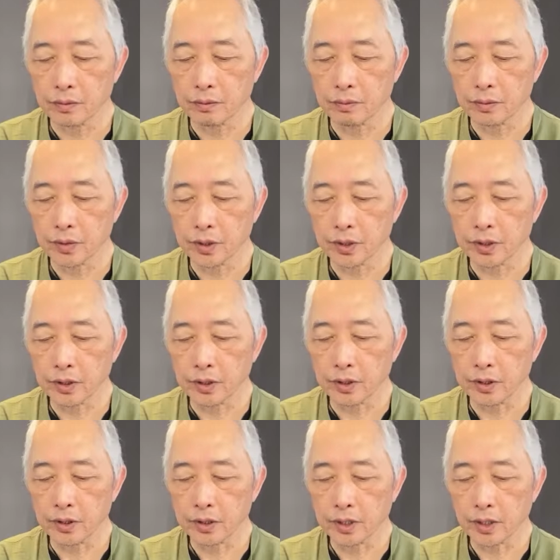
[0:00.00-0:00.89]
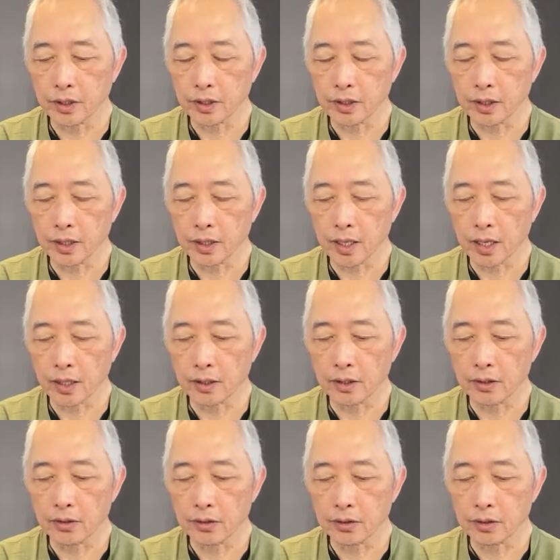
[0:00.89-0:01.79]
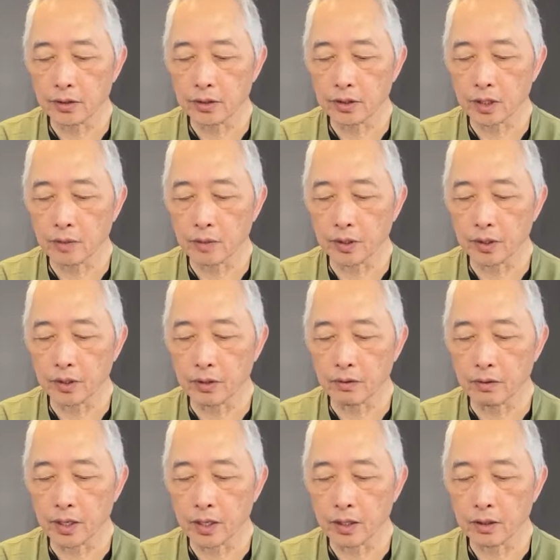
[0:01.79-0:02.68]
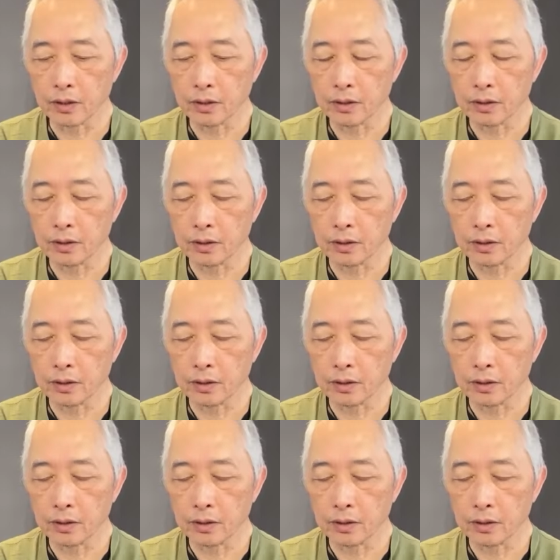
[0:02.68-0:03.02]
But in the 69 years since I've been around,